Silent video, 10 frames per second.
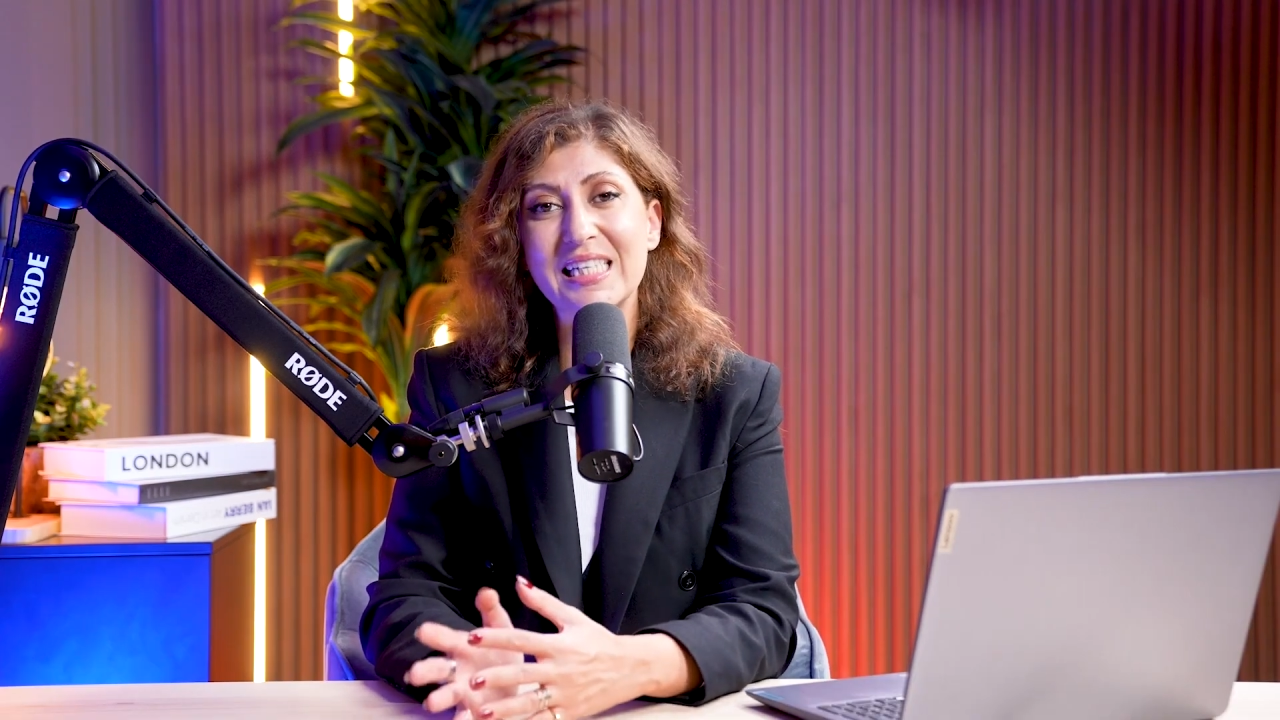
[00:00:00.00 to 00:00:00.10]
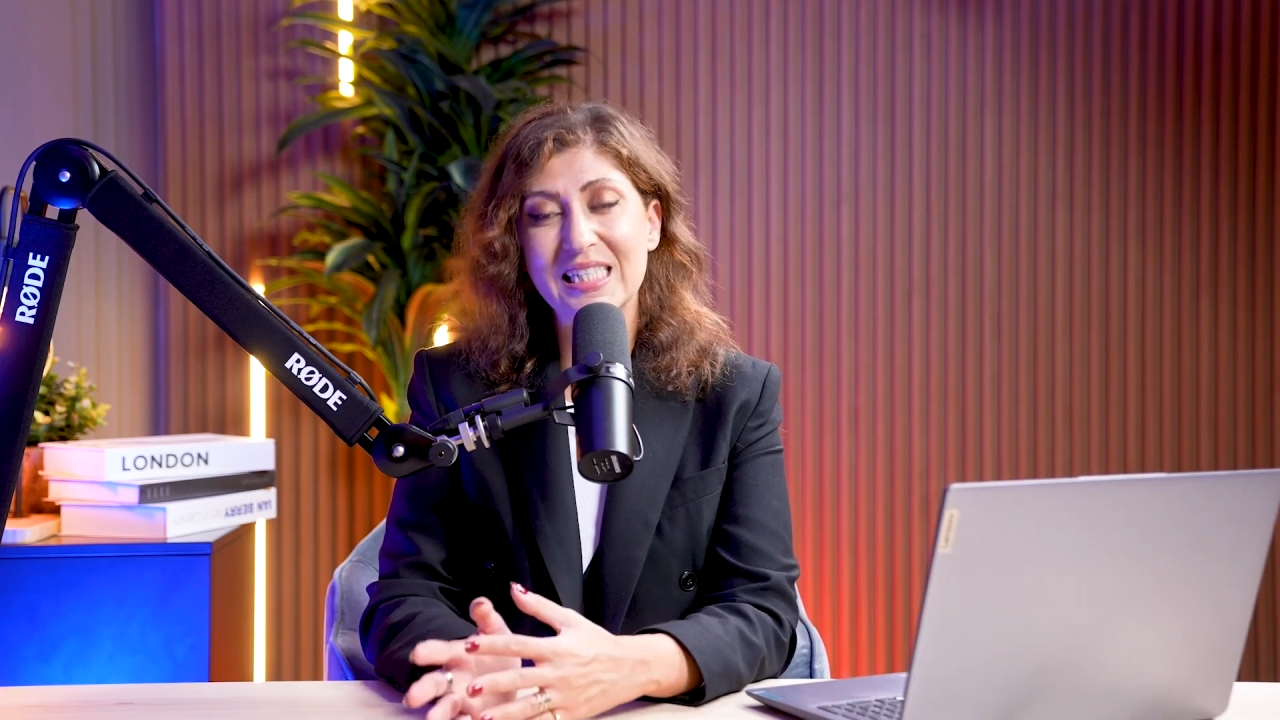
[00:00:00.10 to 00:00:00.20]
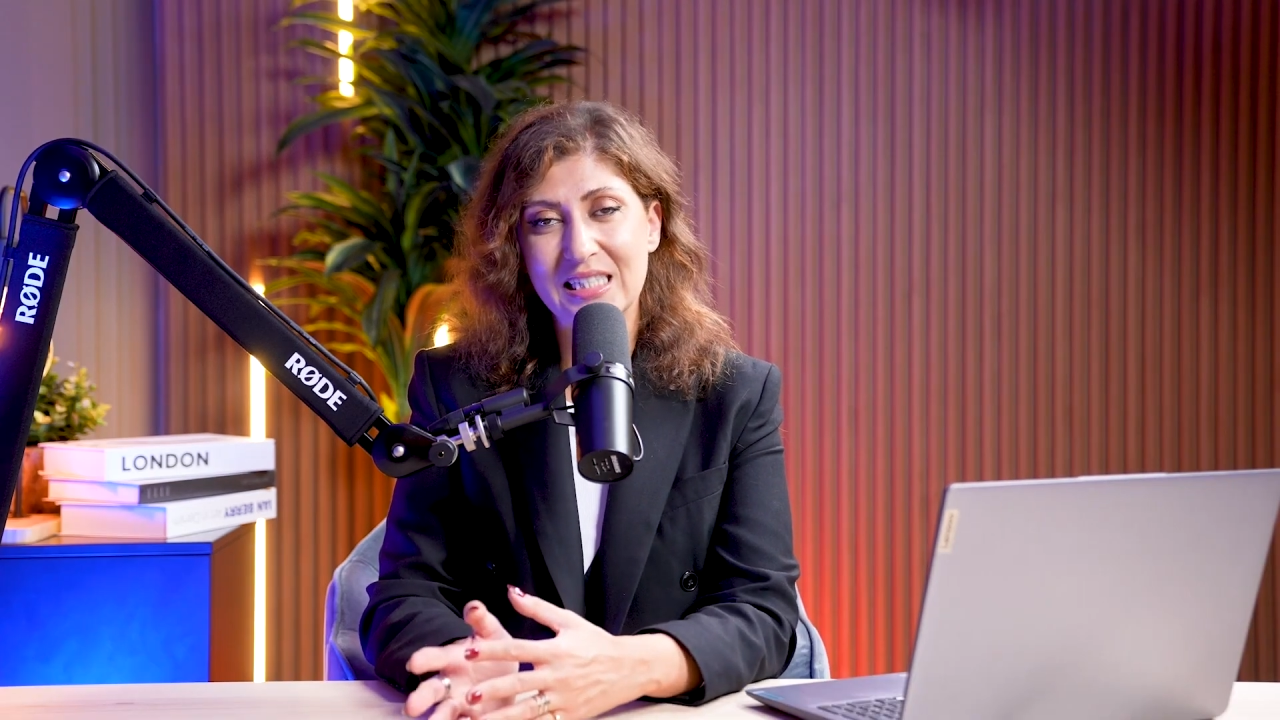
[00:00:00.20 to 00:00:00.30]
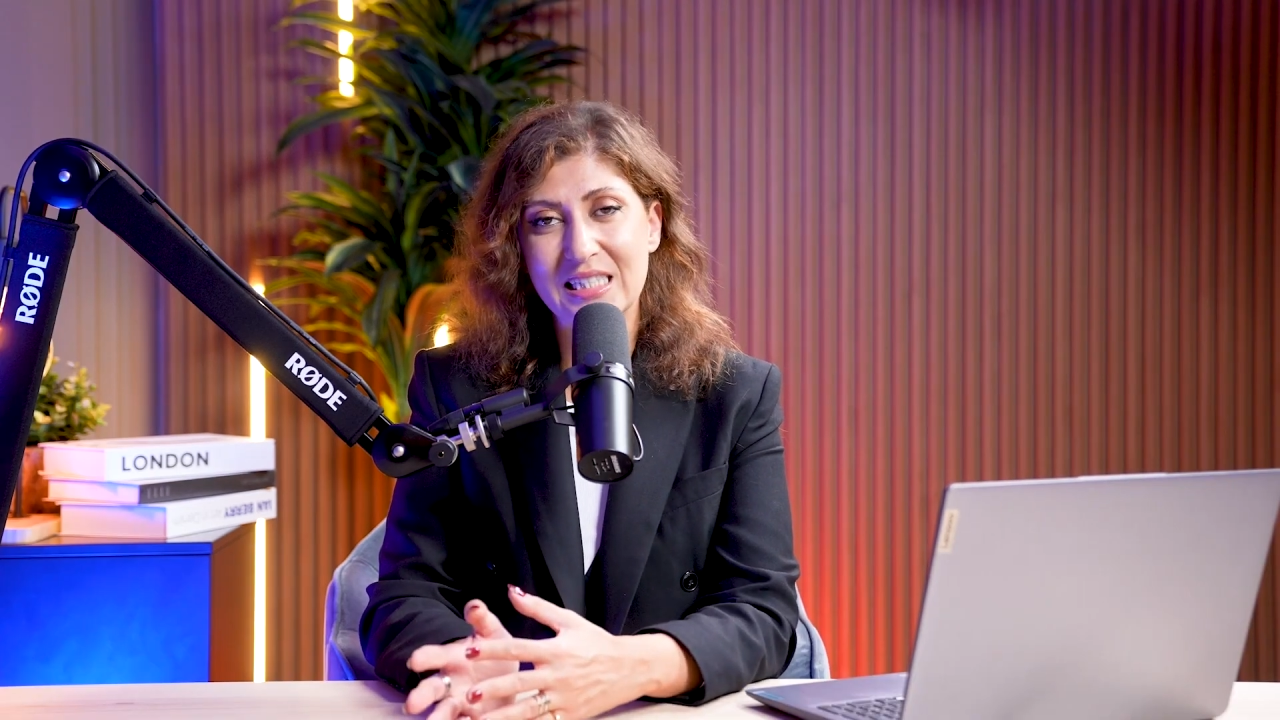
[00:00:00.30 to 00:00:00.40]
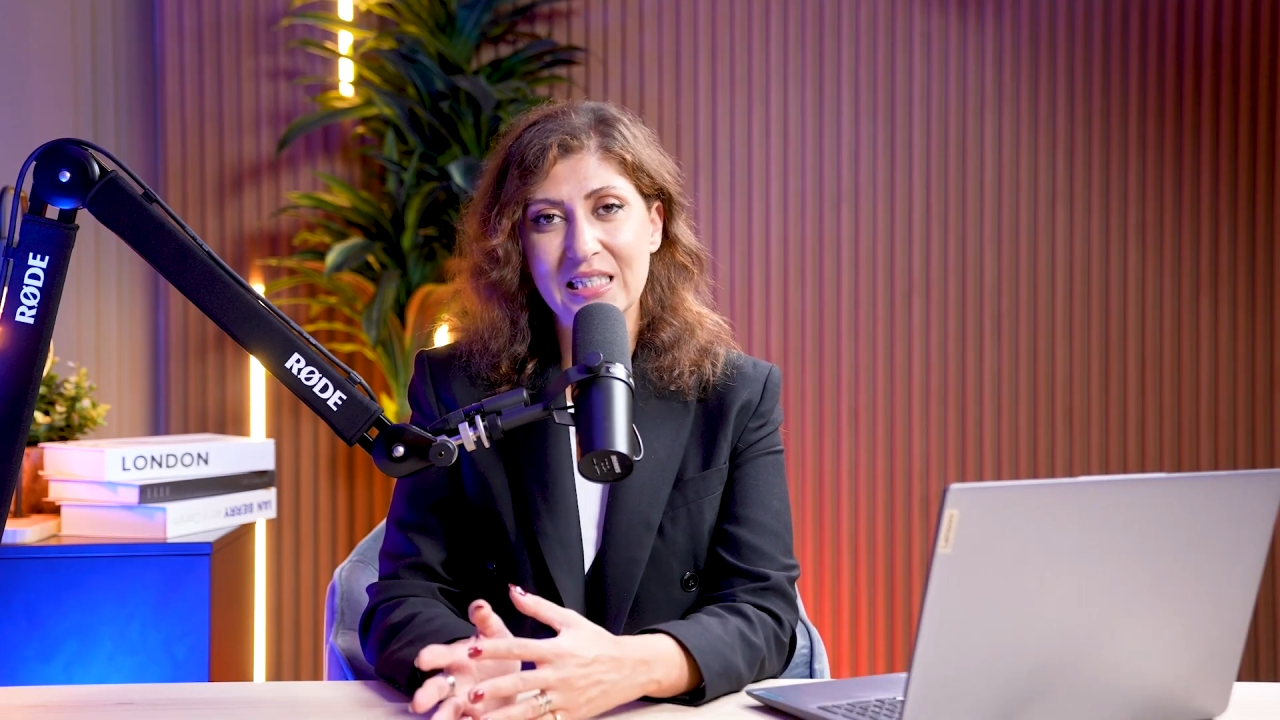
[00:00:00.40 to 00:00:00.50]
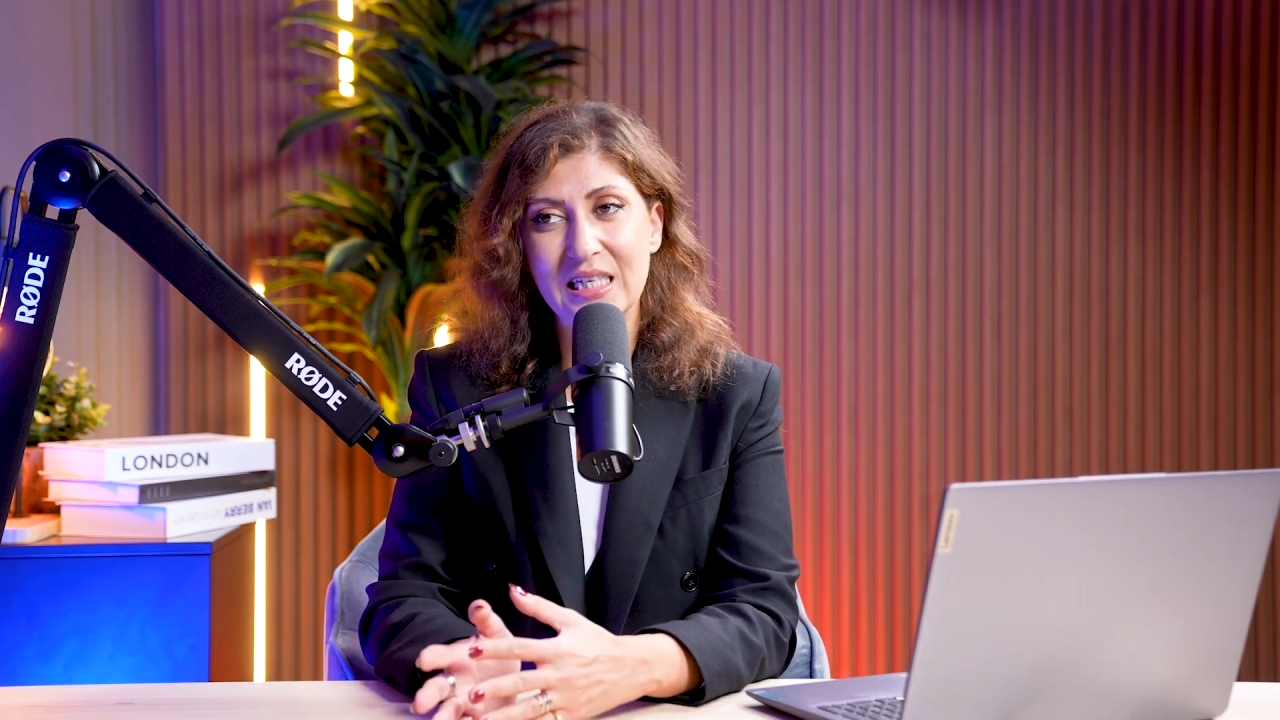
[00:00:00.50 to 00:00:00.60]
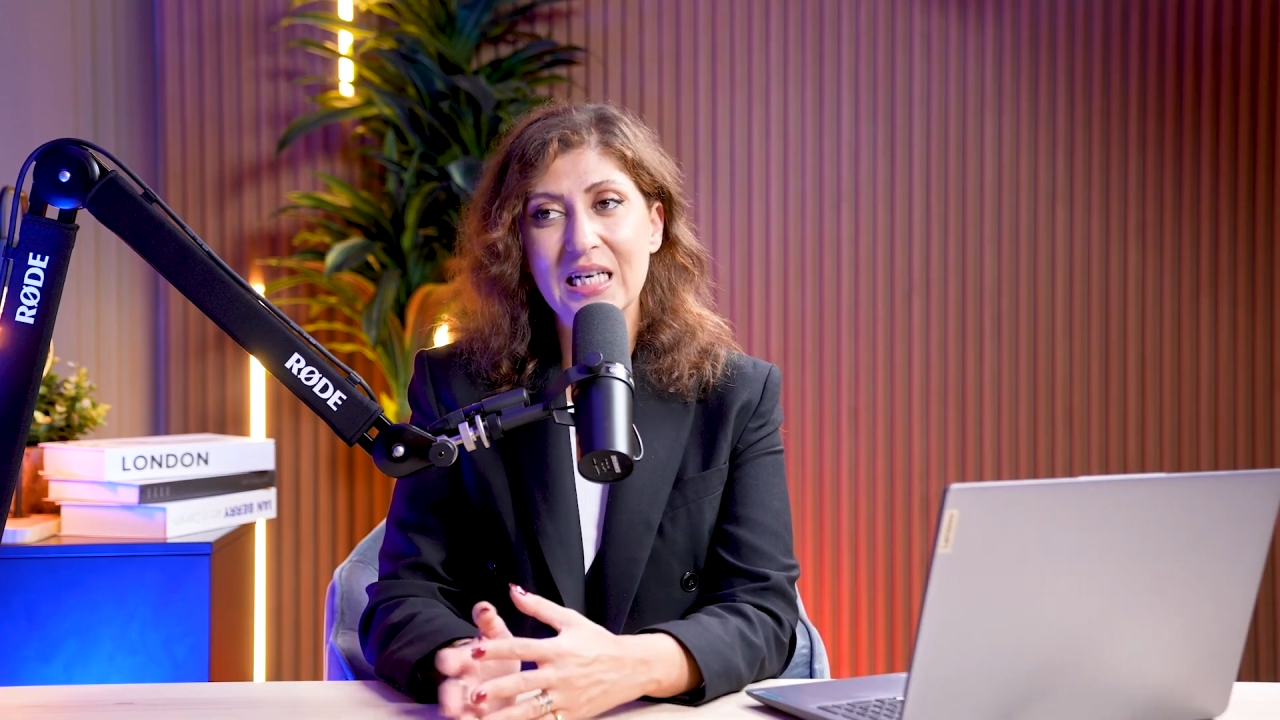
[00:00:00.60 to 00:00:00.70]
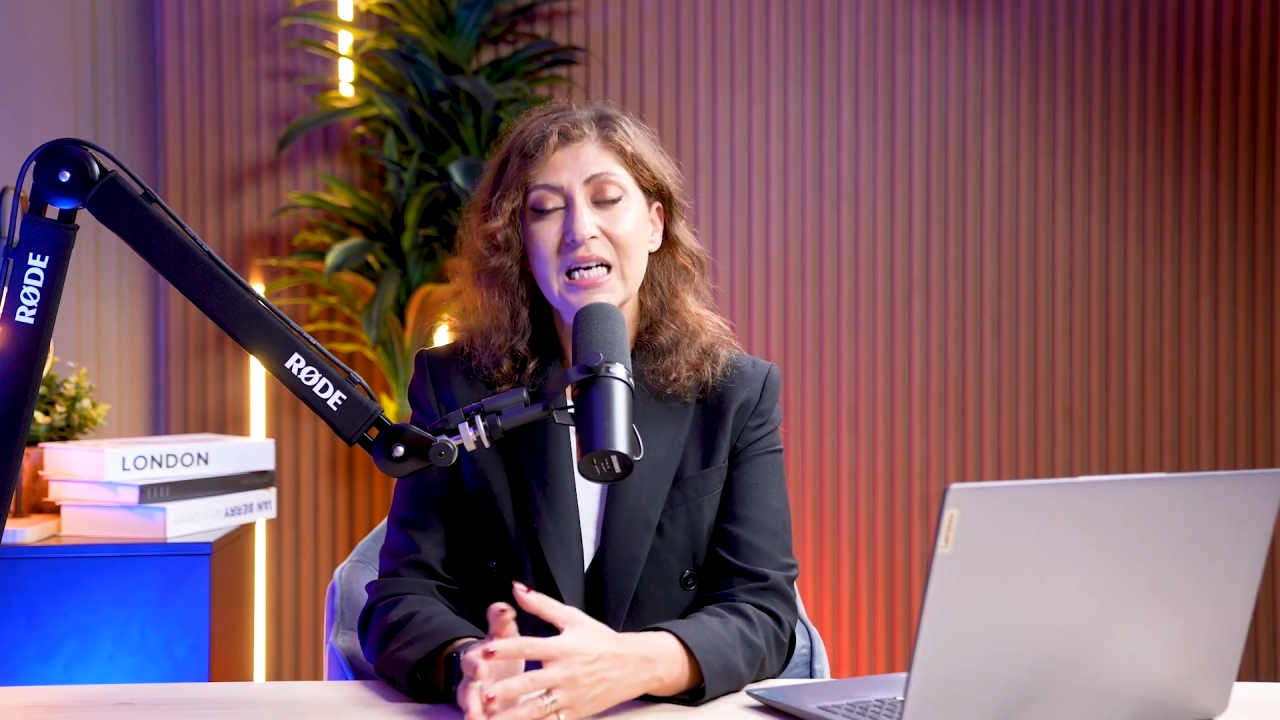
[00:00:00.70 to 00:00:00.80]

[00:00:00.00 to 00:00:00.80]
history.